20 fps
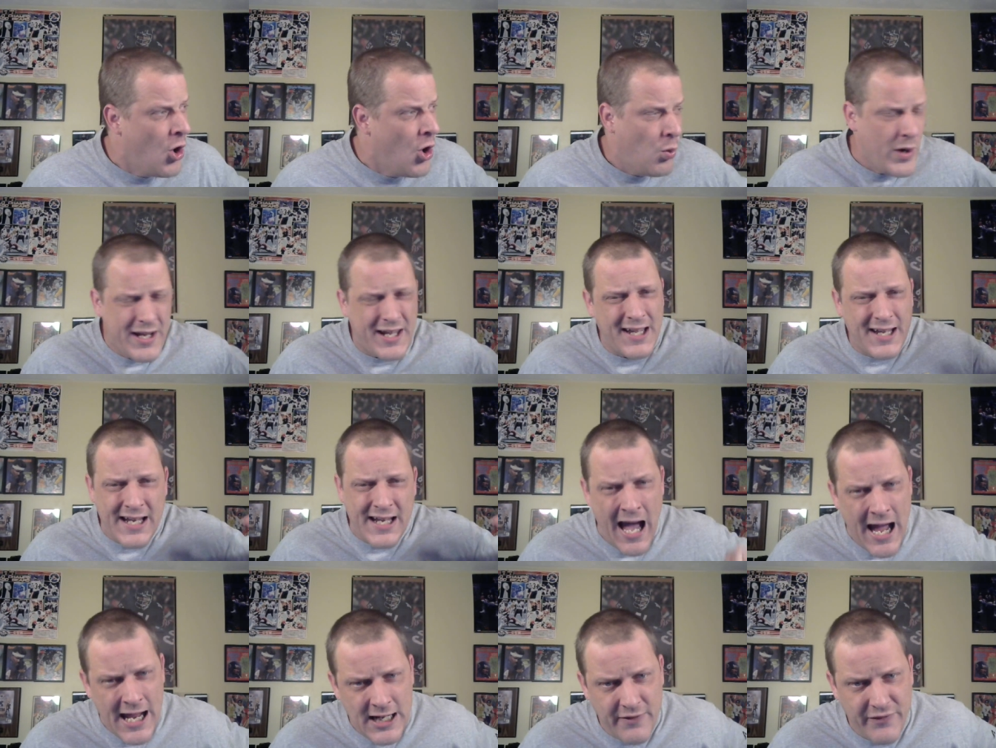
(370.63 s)
We can
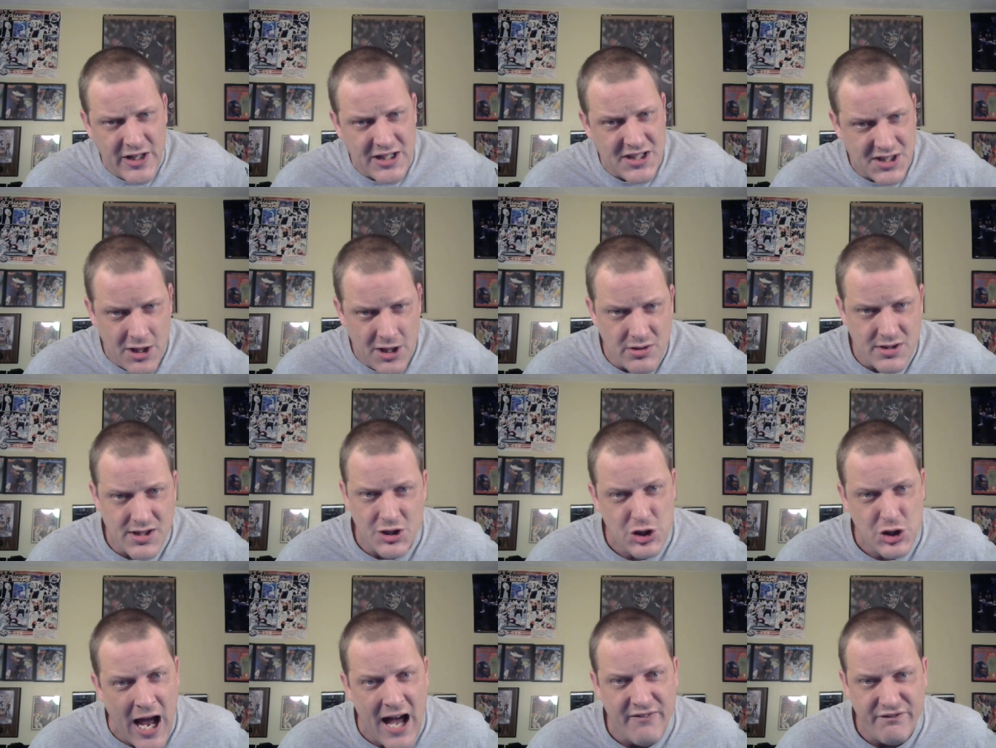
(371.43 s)
kind of excuse
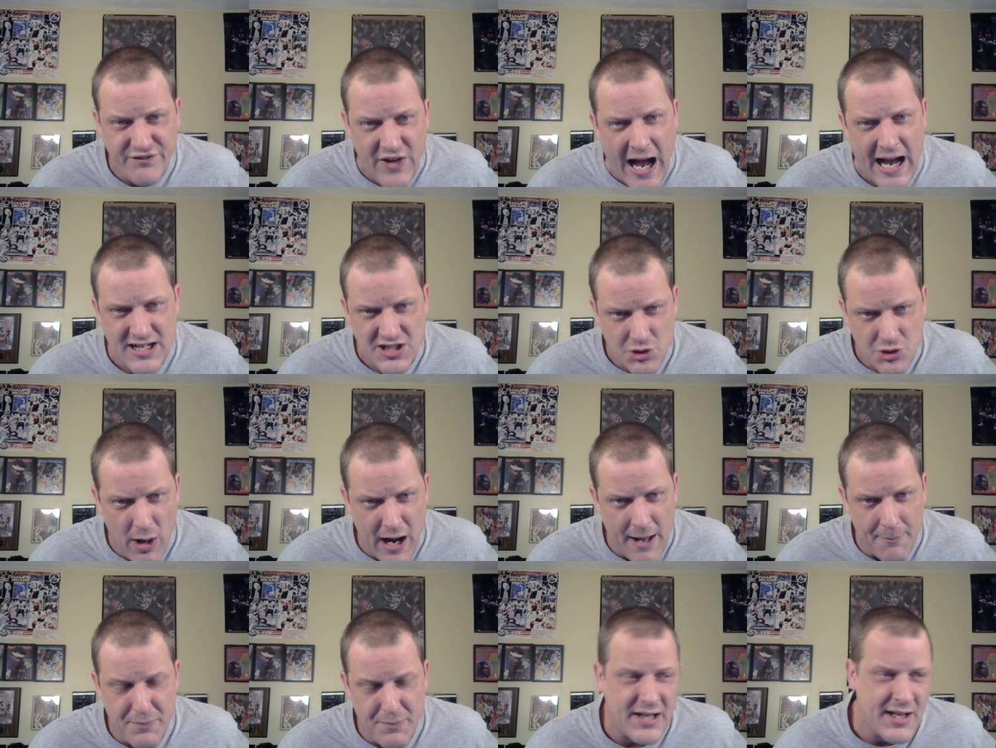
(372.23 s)
the John Fox
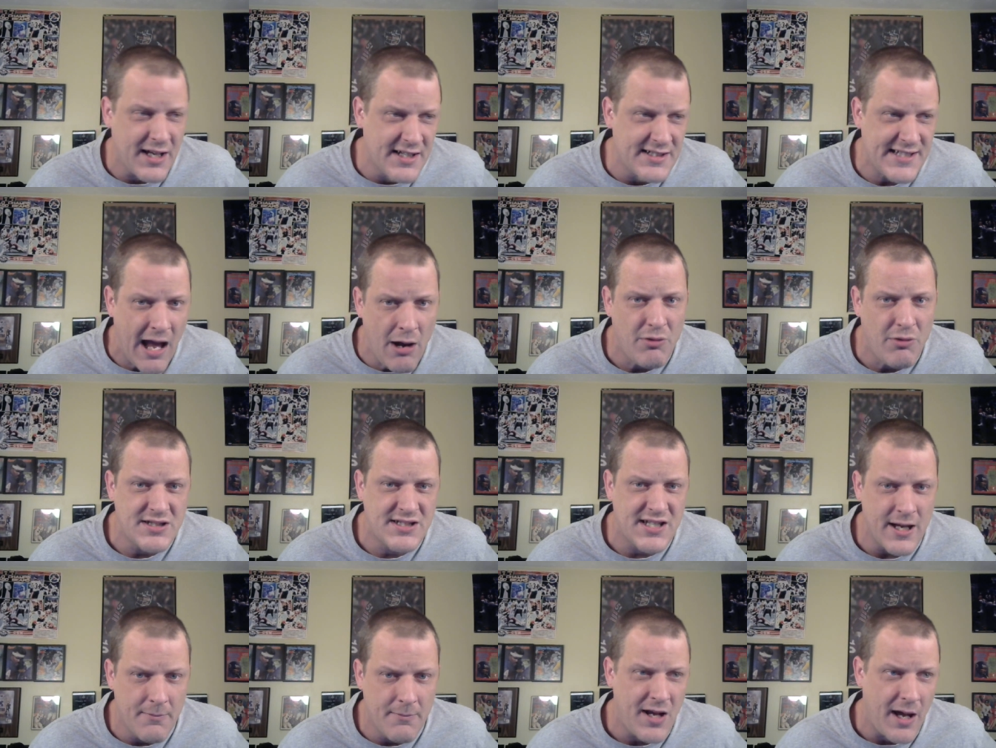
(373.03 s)
crap, because that
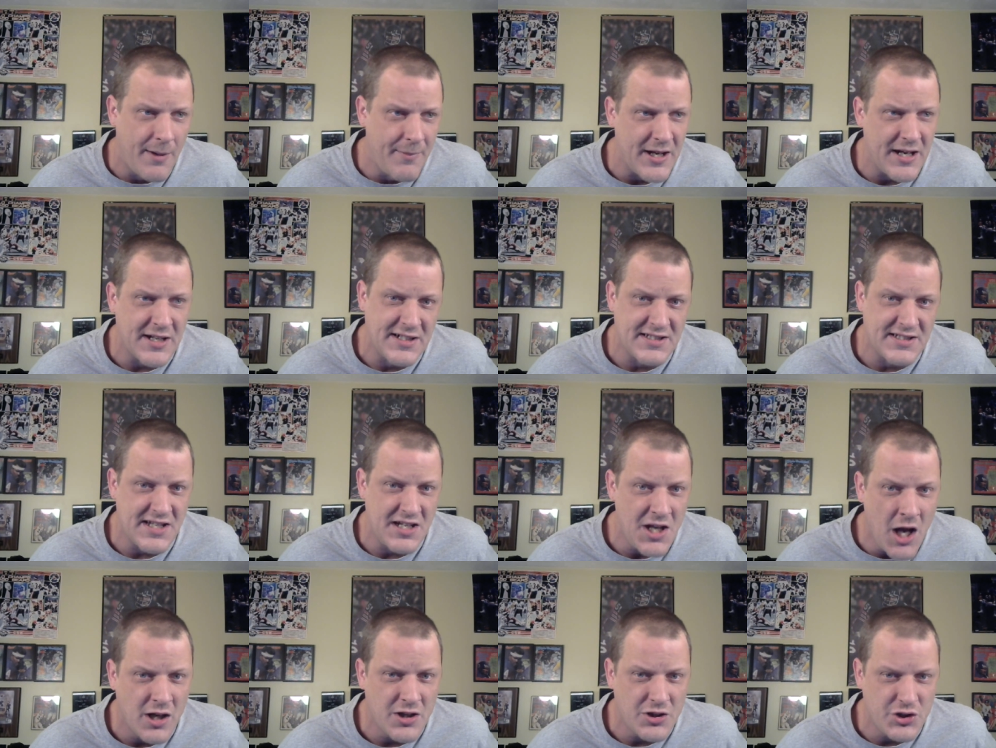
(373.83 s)
was him coming in as a
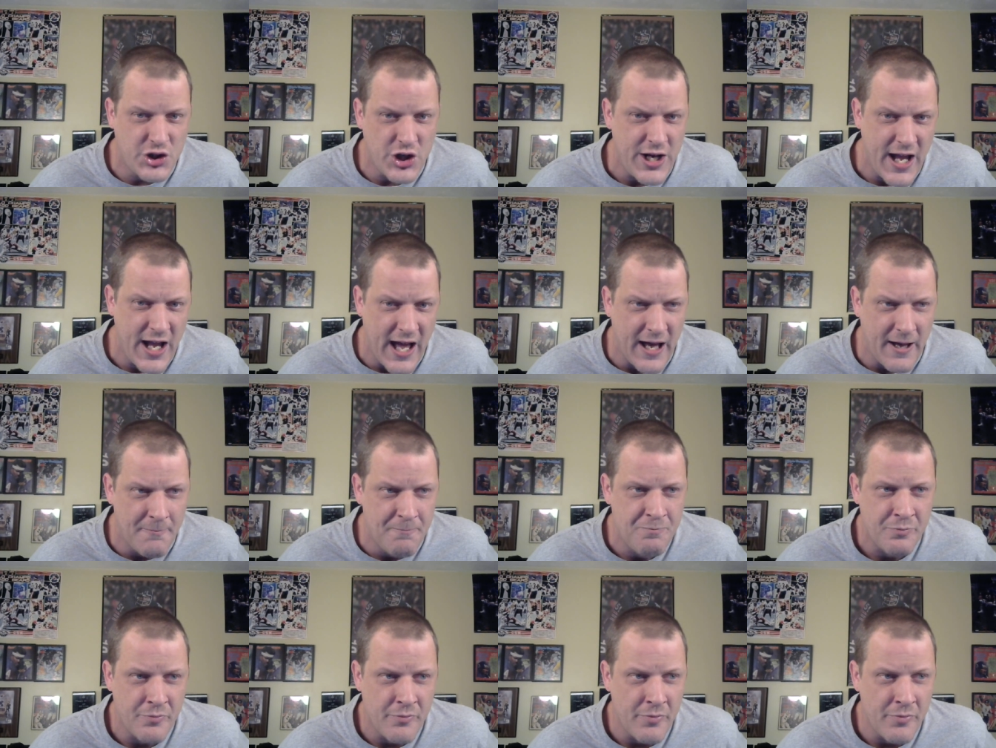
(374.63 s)
young
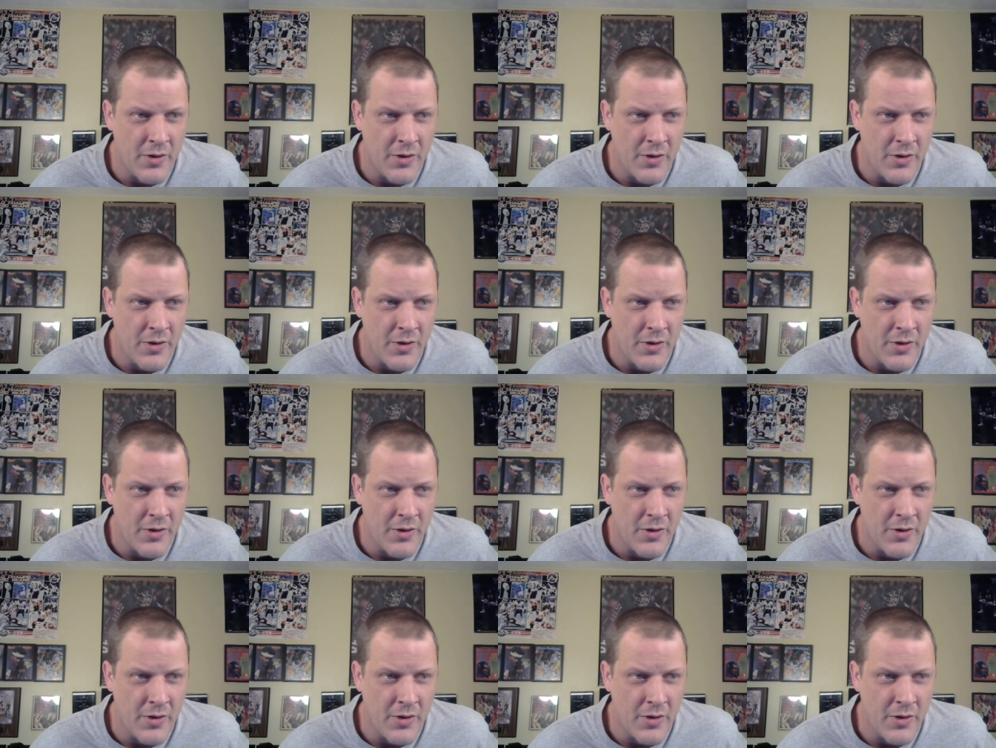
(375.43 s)
GM,